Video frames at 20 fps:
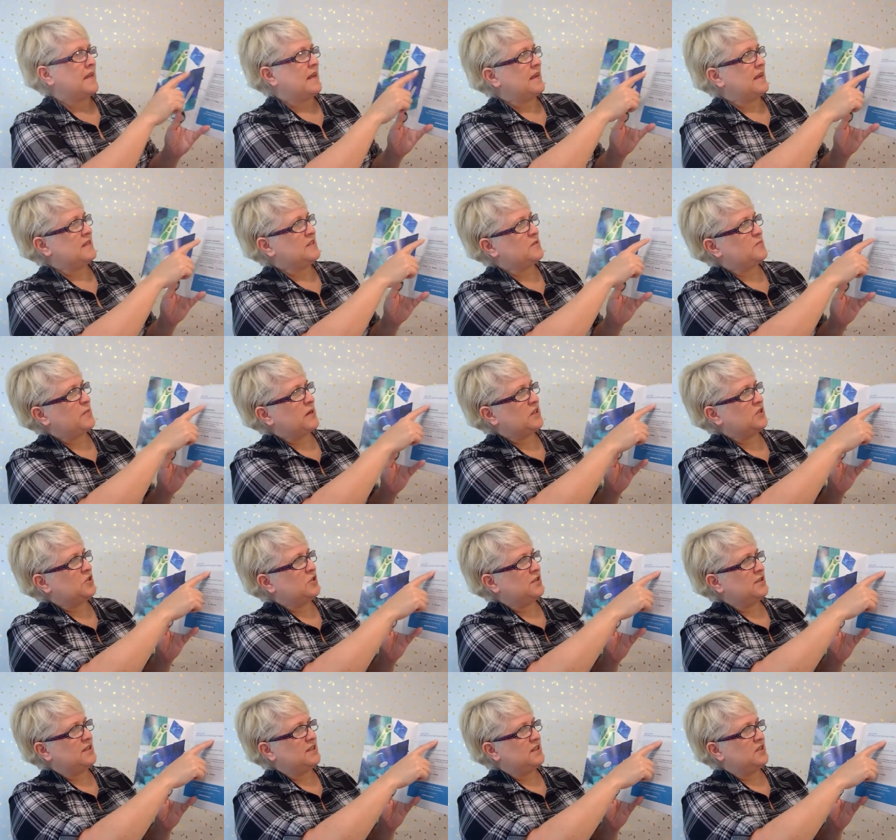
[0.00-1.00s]
a
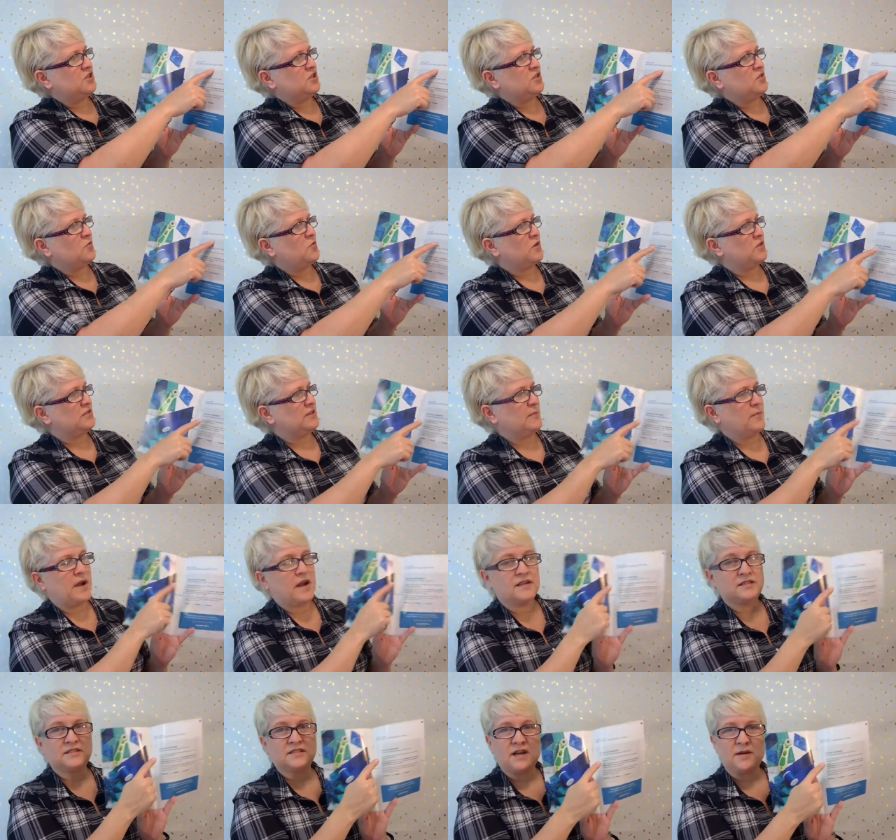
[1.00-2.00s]
special edition quilty
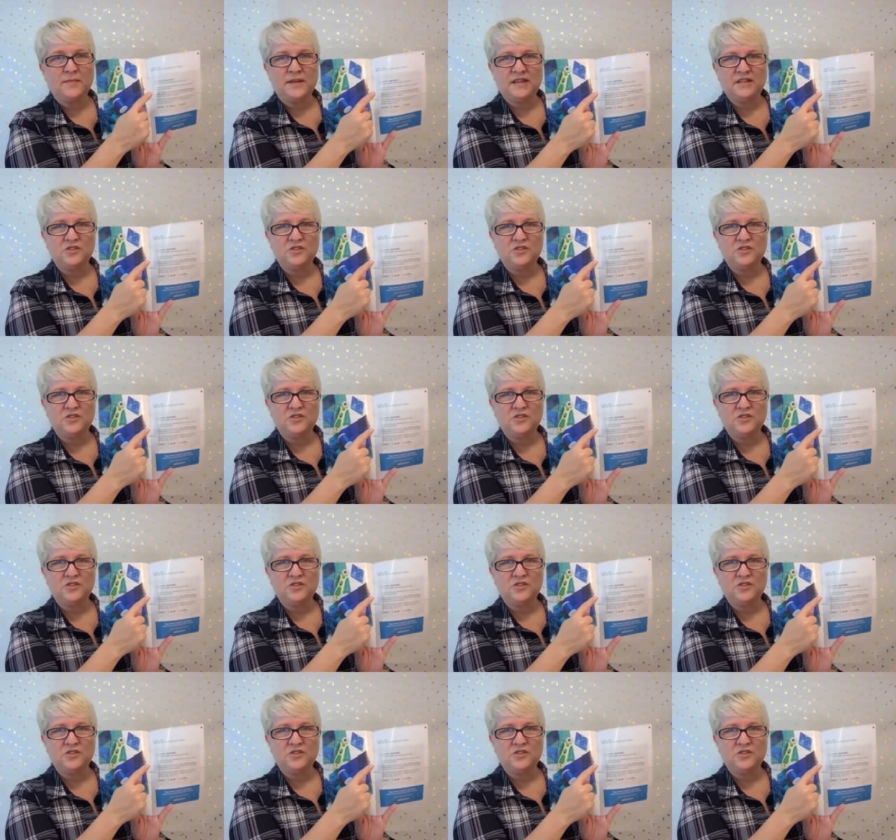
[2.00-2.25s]
box coming